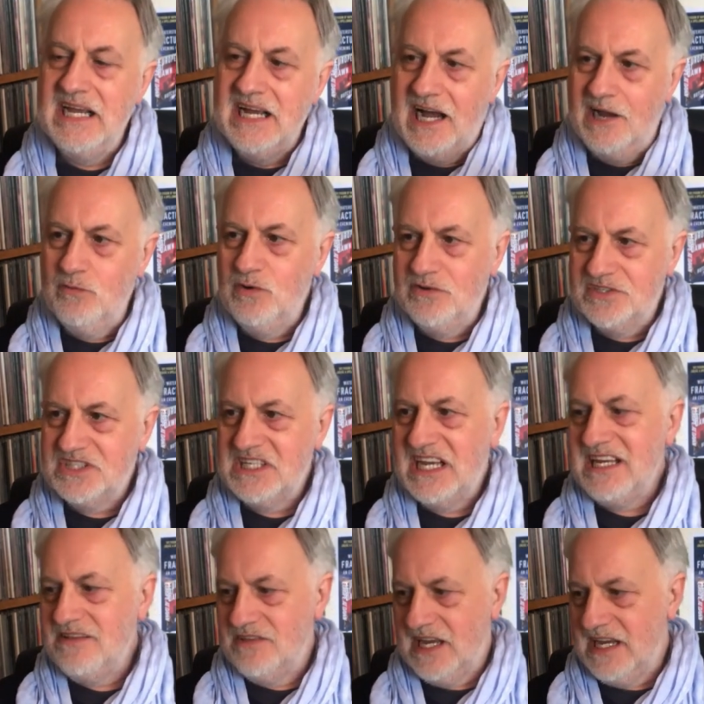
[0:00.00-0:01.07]
I will
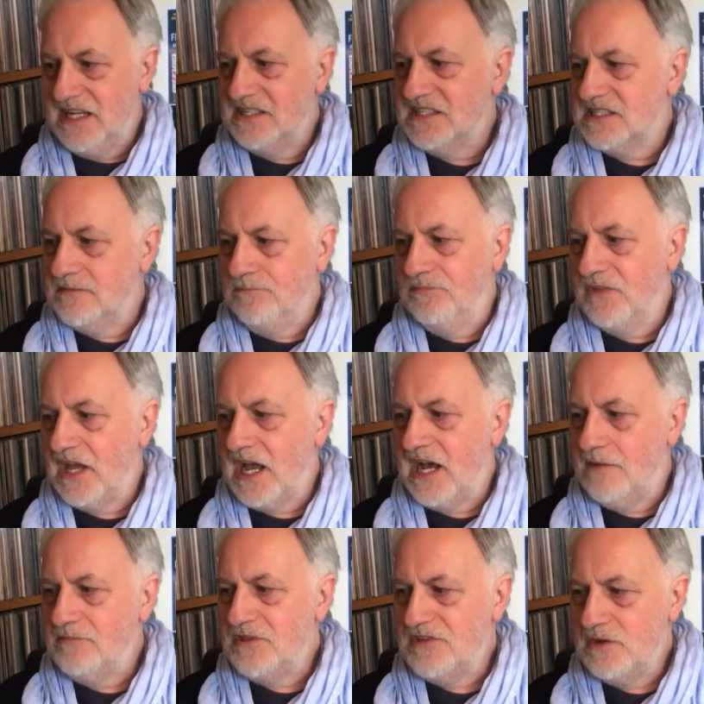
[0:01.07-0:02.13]
say this,
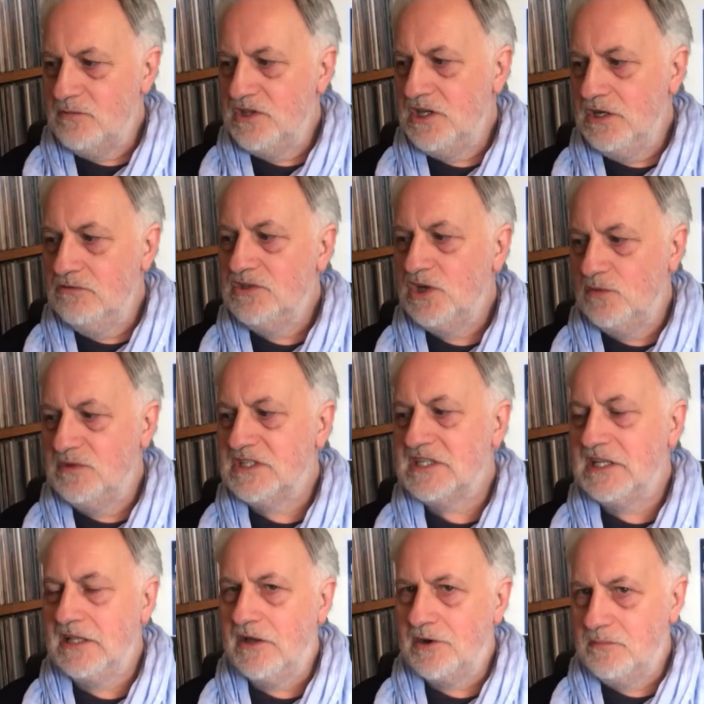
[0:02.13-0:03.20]
the thing with YouTube, there's
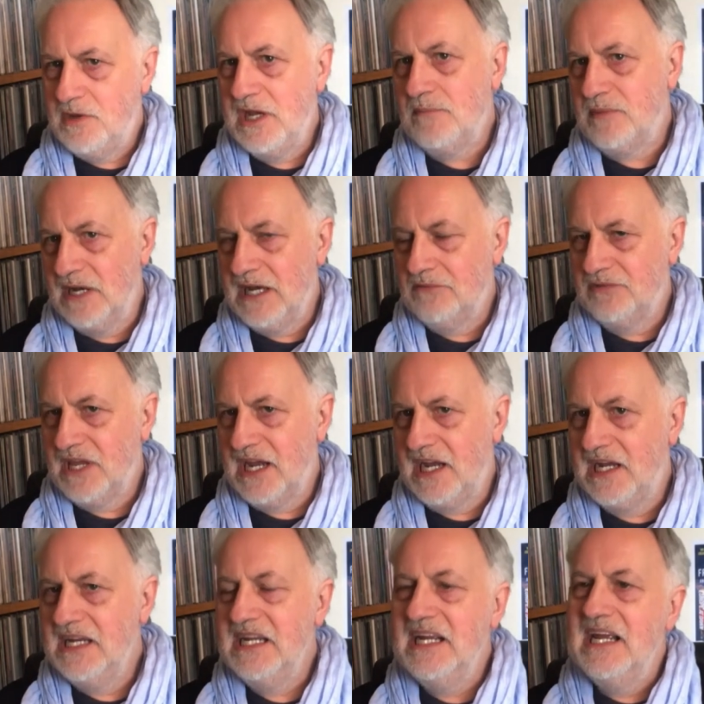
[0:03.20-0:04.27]
a lot of people out
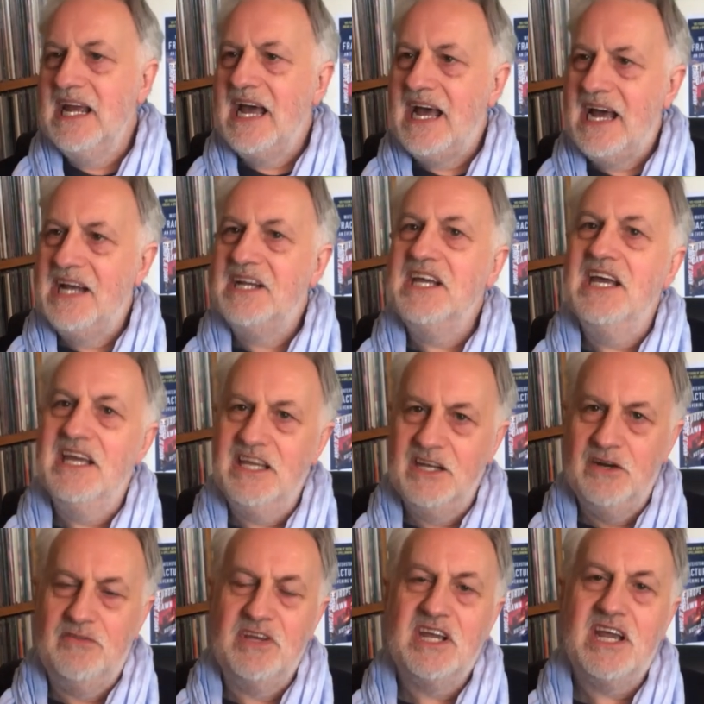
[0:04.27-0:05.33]
there and, you
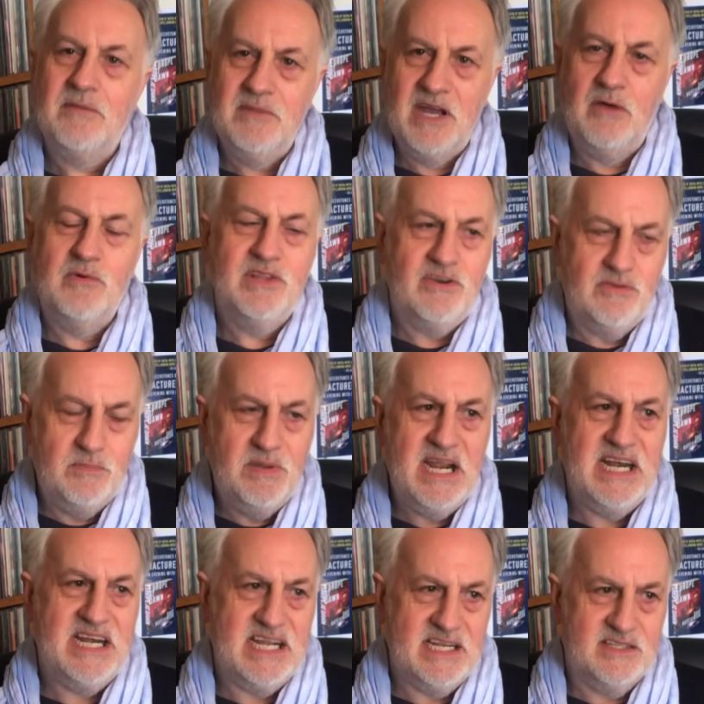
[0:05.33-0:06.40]
know, they're coming out with their
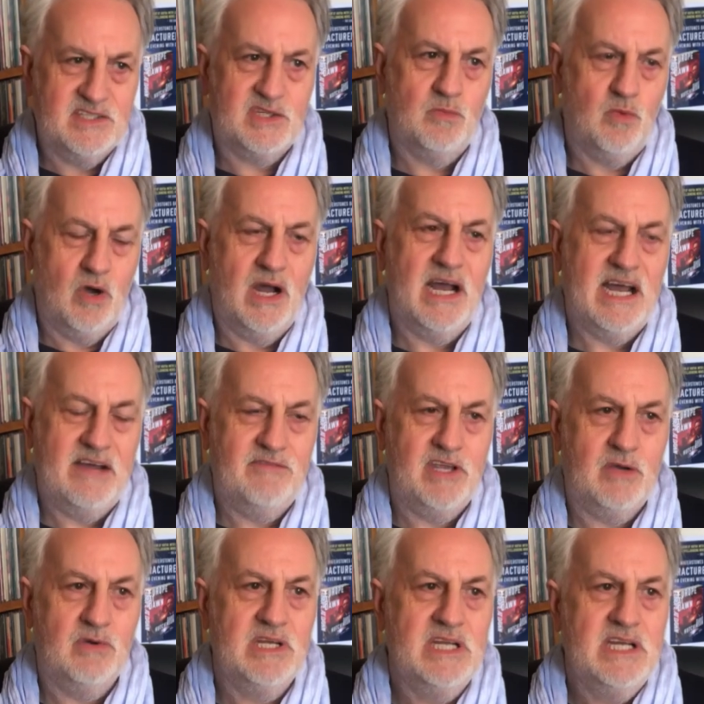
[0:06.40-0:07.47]
opinions and what have
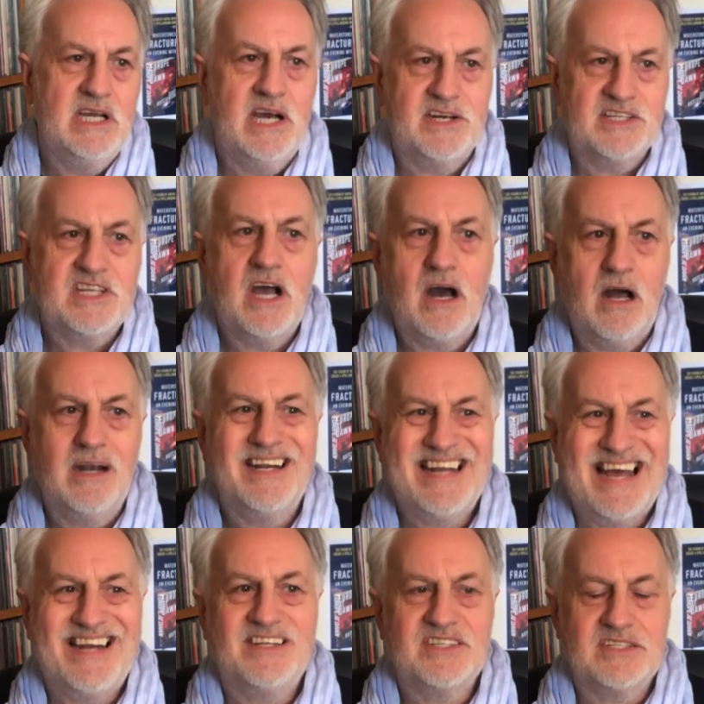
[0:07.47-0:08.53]
you. And as Harlan
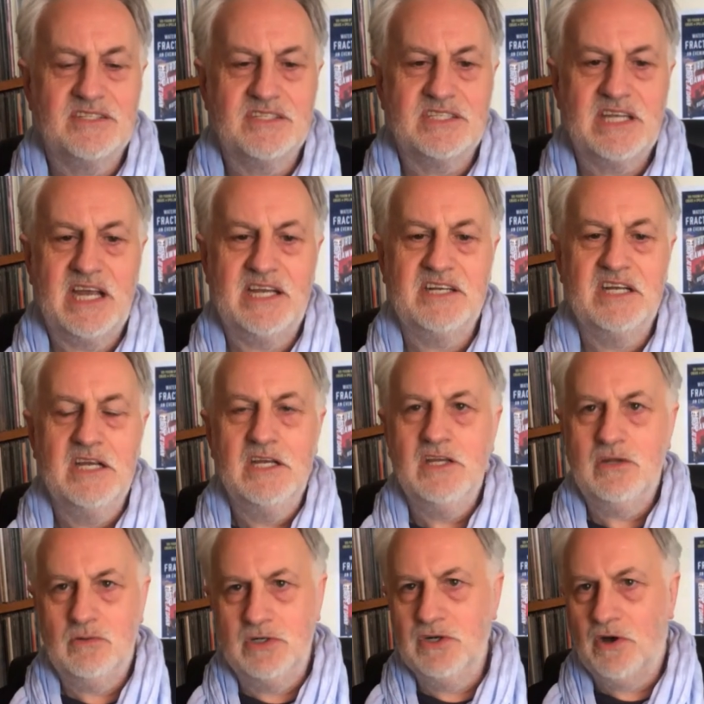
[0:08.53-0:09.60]
Ellison said,
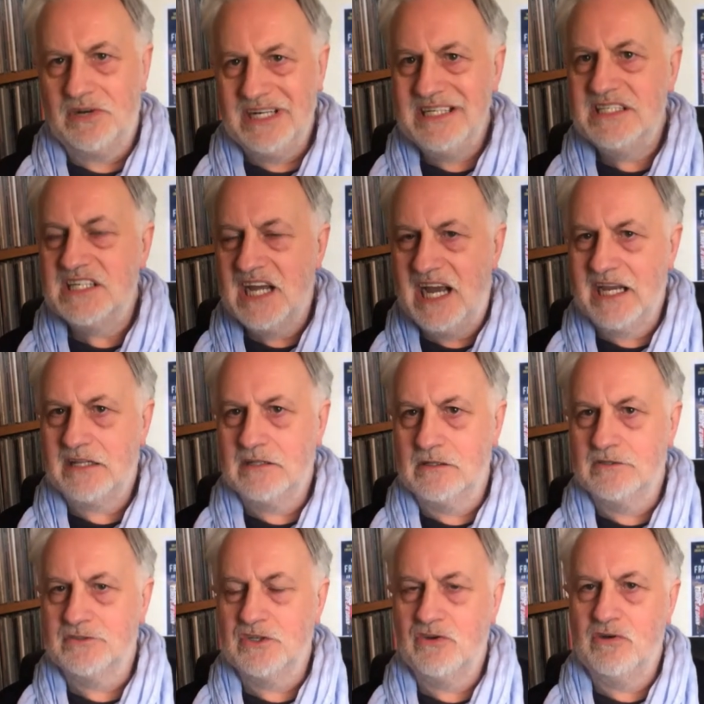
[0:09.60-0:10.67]
you are not
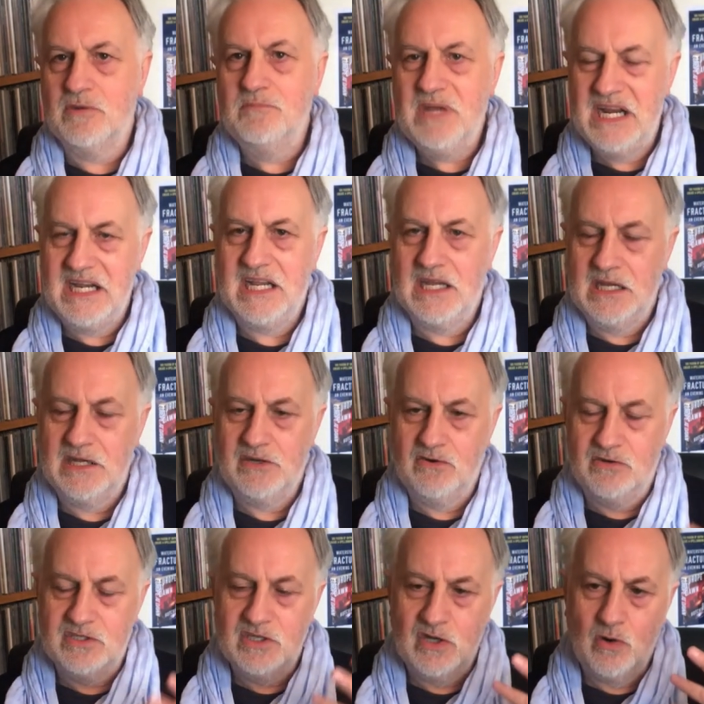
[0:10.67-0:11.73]
entitled to
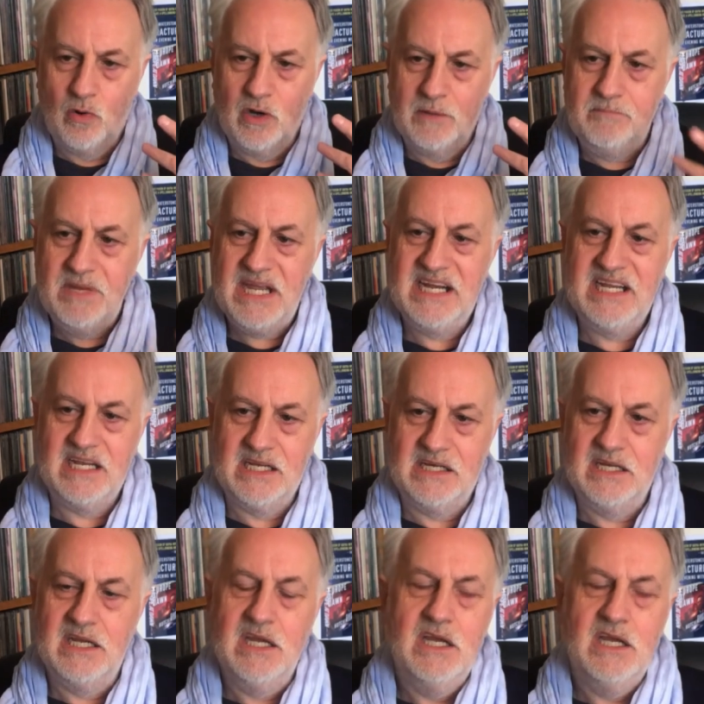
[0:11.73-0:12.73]
your opinion.